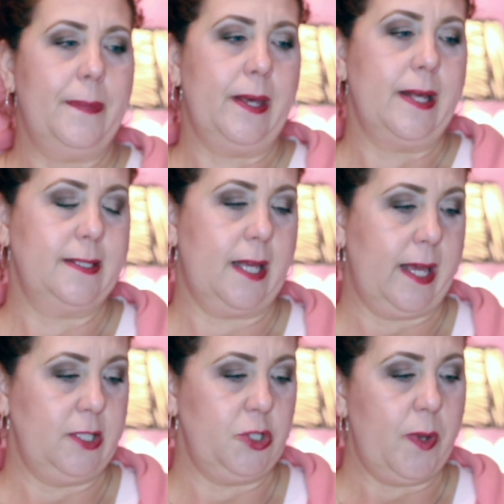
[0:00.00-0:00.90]
but
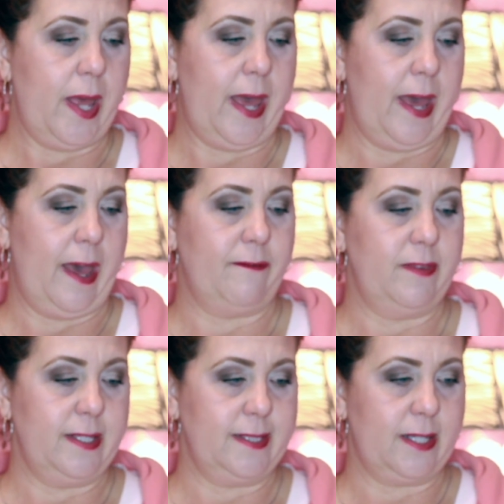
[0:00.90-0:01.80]
I do
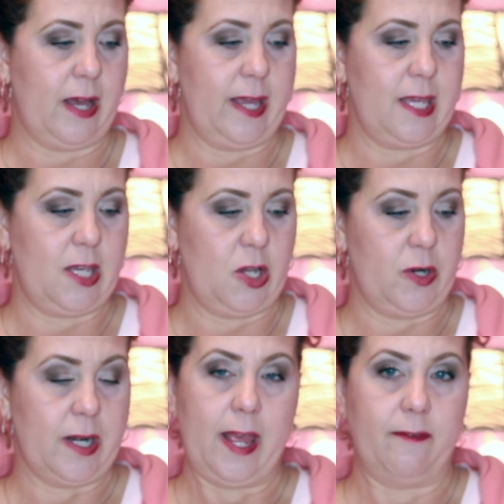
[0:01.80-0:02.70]
have this guy
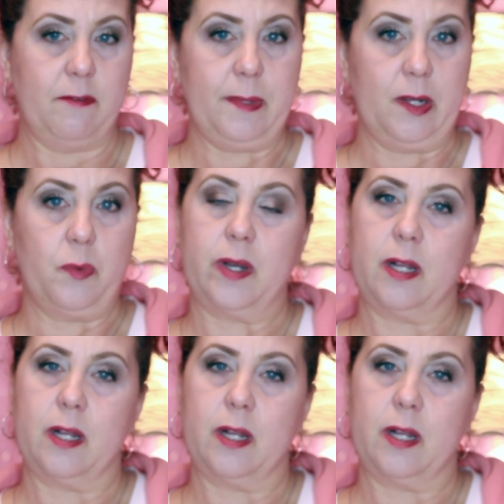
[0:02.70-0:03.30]
here, and I have a big one.